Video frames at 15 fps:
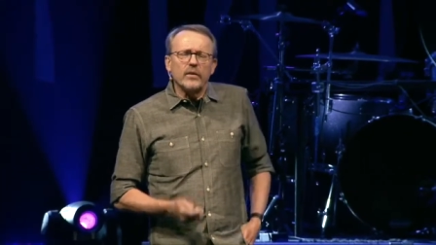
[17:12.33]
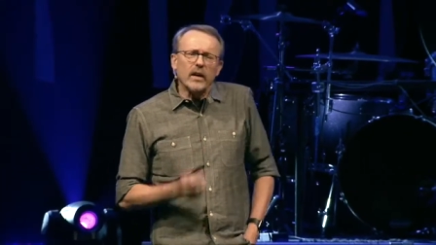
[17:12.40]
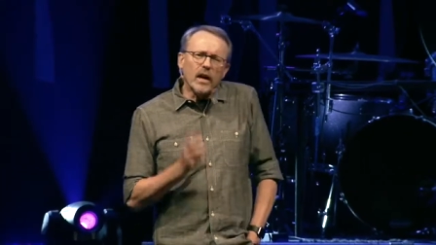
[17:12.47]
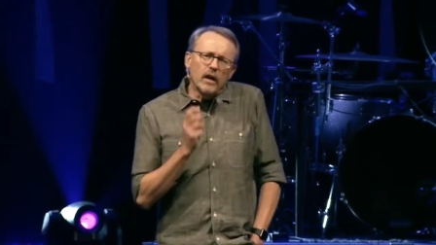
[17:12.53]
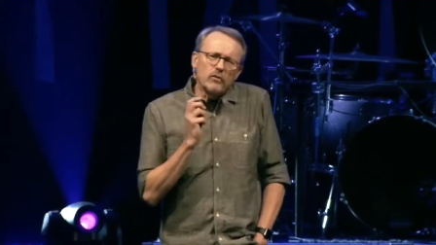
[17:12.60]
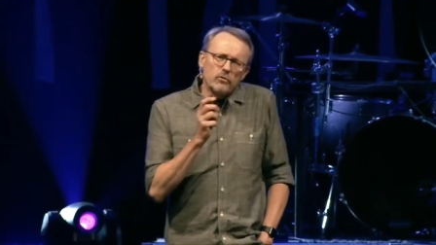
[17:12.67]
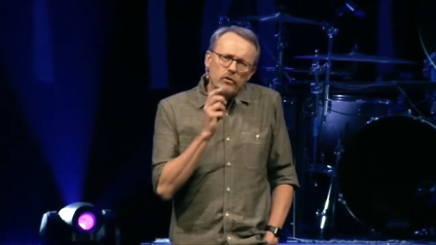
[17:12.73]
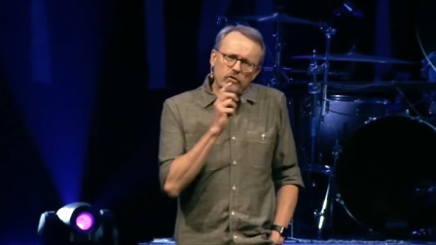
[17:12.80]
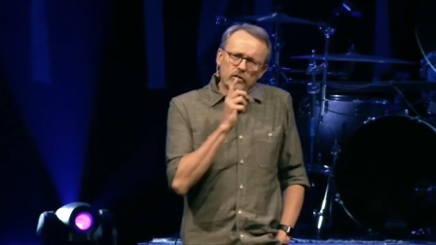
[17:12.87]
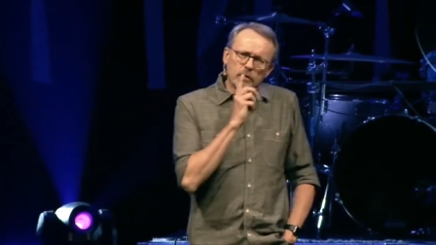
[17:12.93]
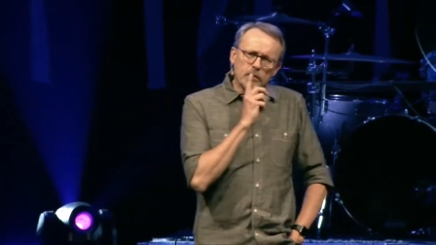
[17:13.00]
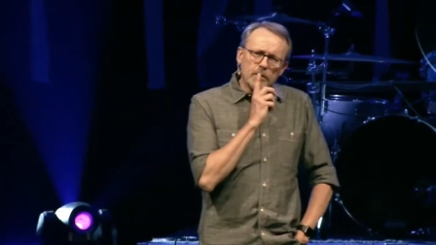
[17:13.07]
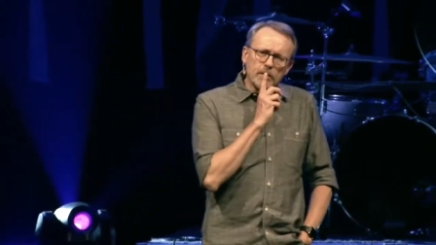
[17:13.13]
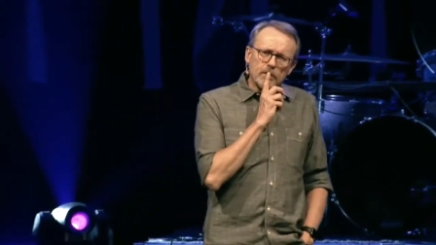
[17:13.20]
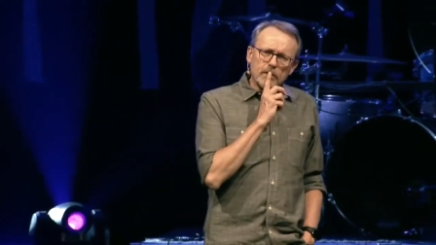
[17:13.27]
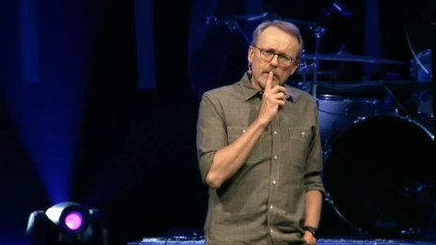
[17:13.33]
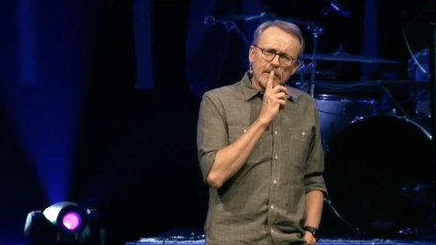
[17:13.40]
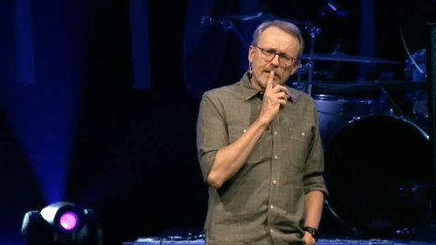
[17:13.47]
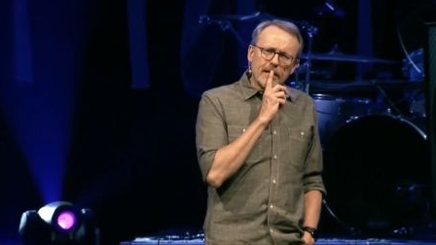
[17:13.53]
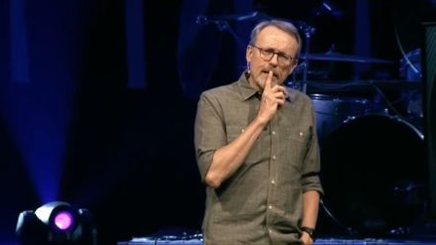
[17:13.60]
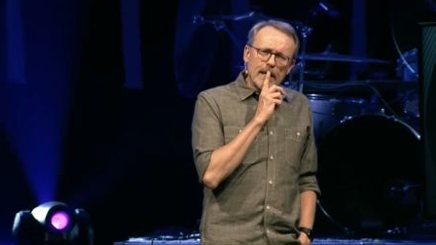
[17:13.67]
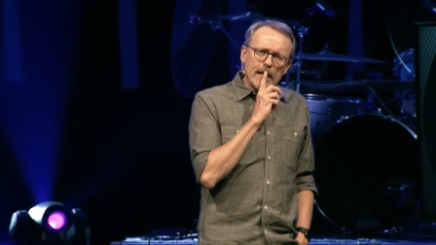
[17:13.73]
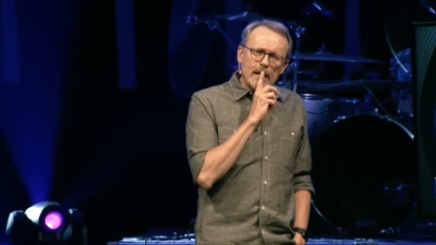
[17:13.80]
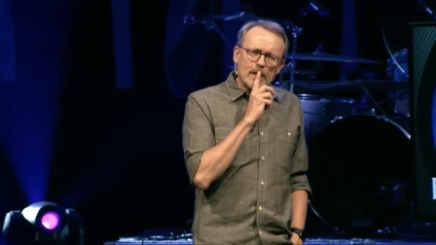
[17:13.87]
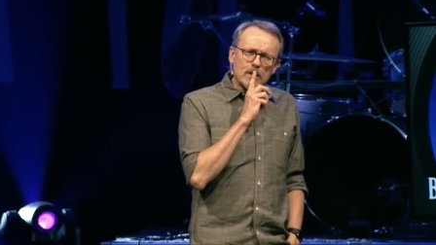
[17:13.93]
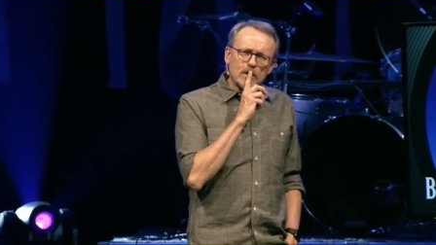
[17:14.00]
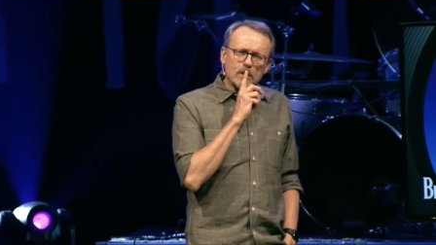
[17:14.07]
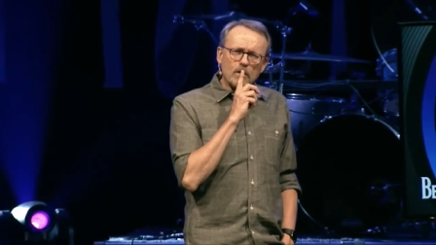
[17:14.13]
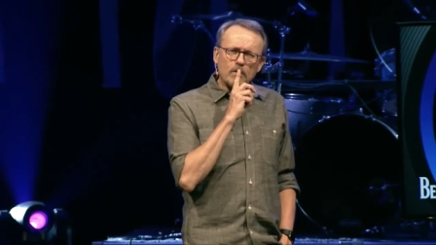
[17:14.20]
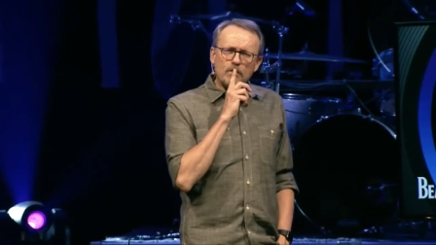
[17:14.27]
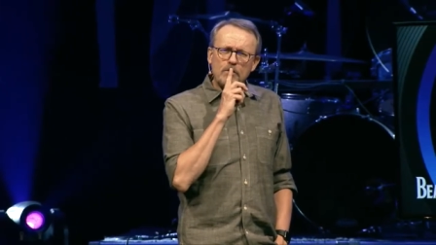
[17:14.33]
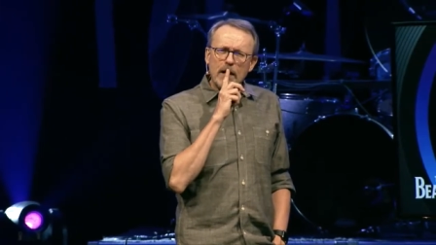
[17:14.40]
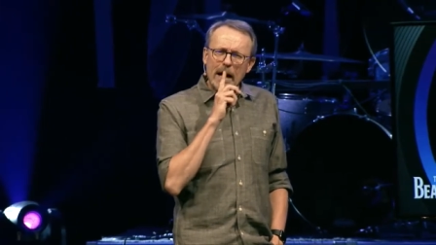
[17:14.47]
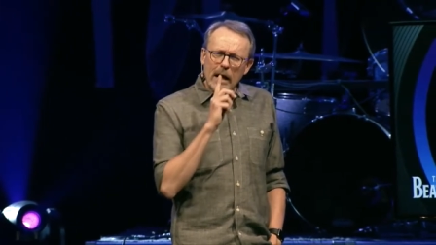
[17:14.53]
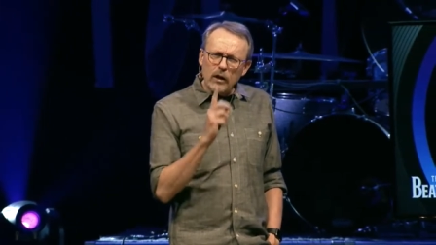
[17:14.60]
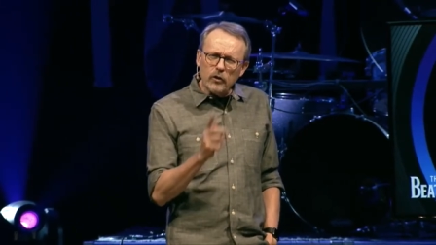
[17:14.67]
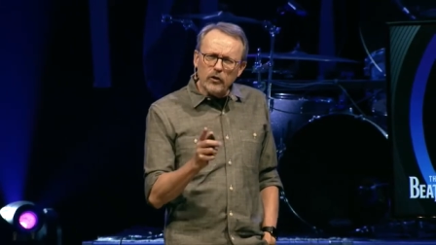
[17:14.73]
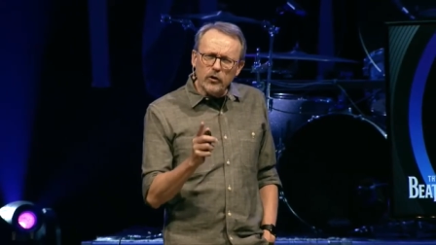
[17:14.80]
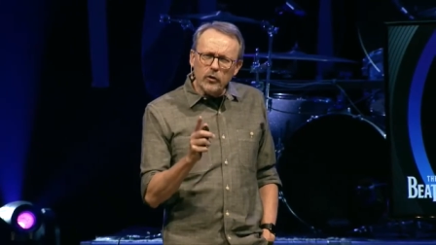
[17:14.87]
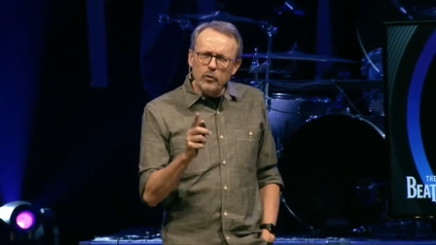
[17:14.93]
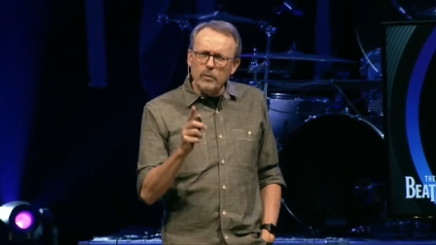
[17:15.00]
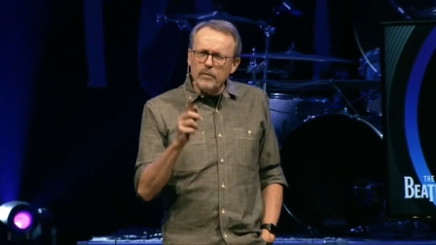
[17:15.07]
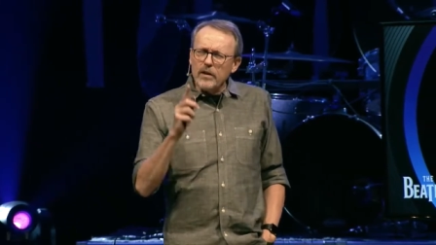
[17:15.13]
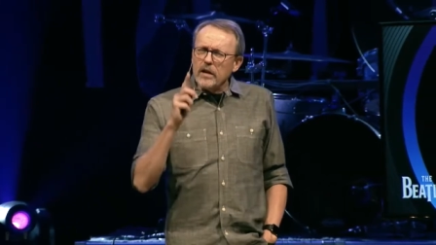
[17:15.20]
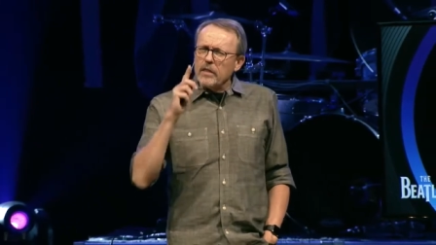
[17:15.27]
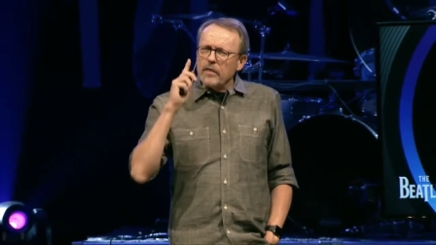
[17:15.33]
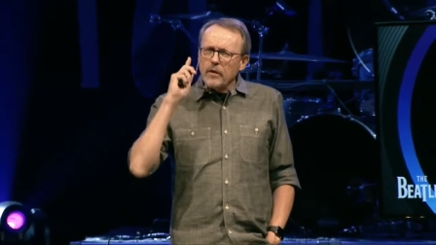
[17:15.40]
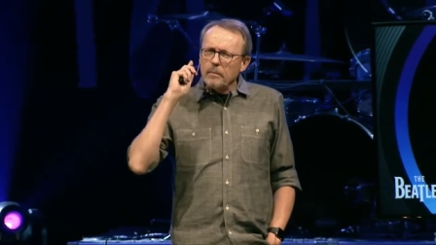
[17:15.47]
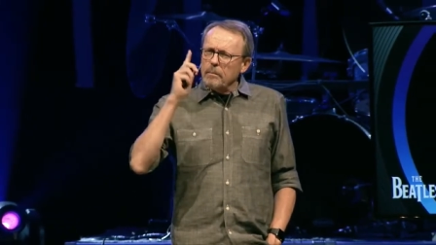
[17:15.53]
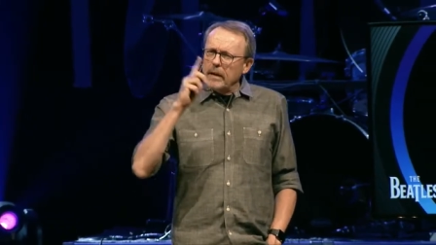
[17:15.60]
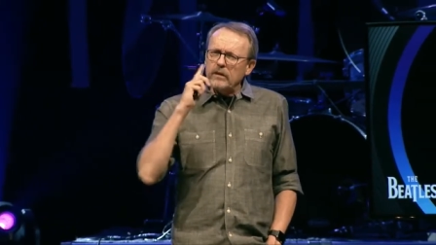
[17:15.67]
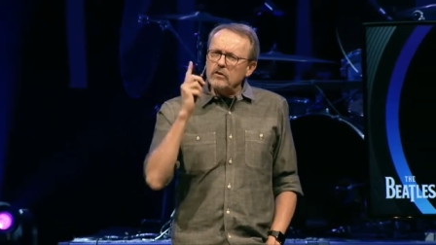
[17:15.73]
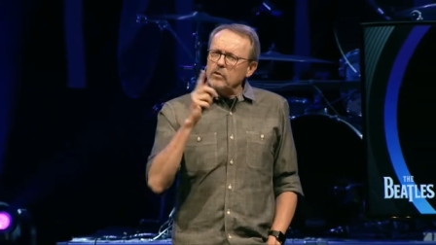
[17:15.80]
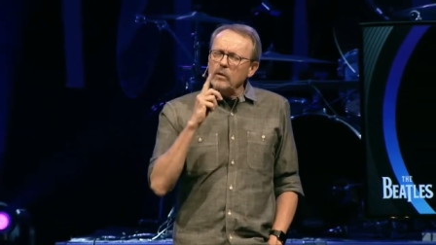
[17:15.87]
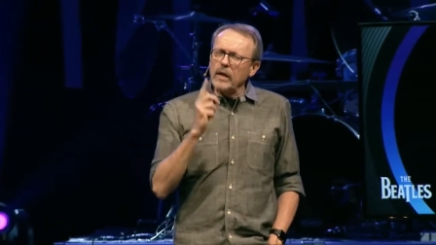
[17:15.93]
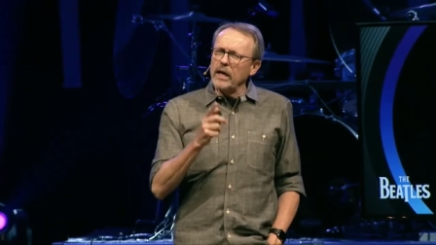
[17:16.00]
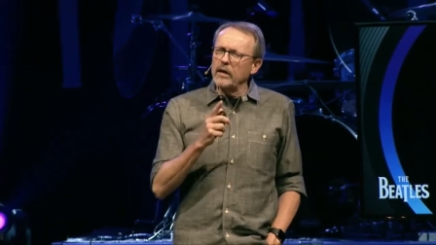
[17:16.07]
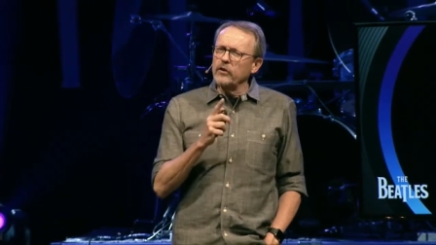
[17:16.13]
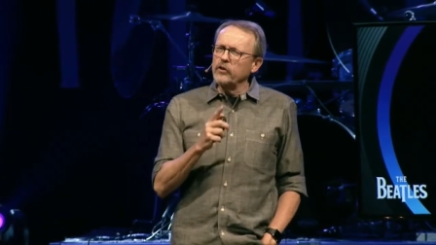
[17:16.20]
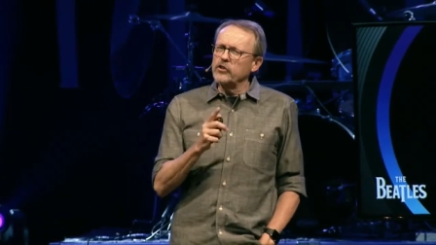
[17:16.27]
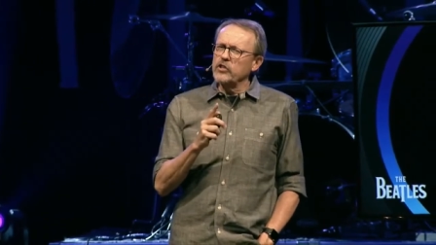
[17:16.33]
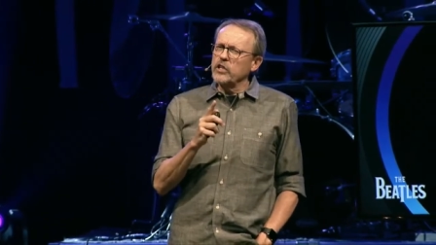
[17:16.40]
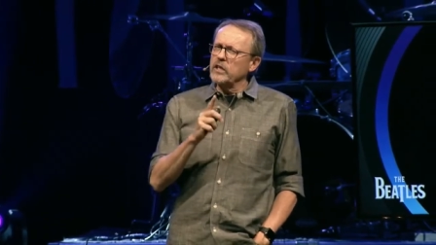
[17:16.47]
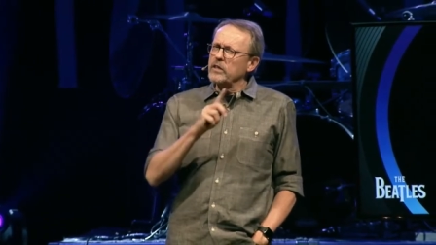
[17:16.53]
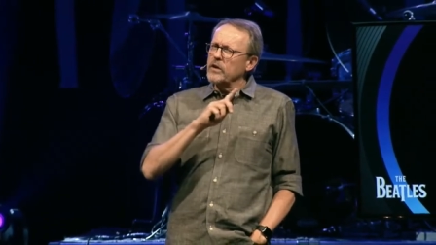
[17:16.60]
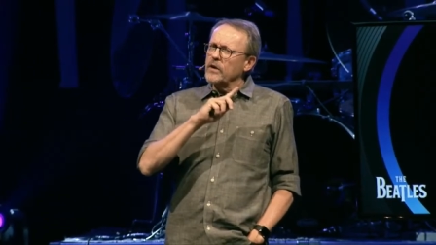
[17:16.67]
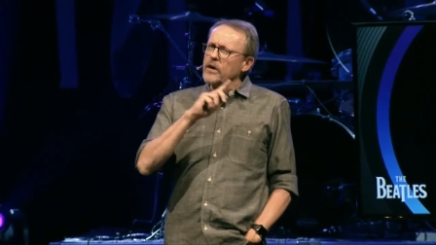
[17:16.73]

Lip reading: and resistance to change. So value their mental energy,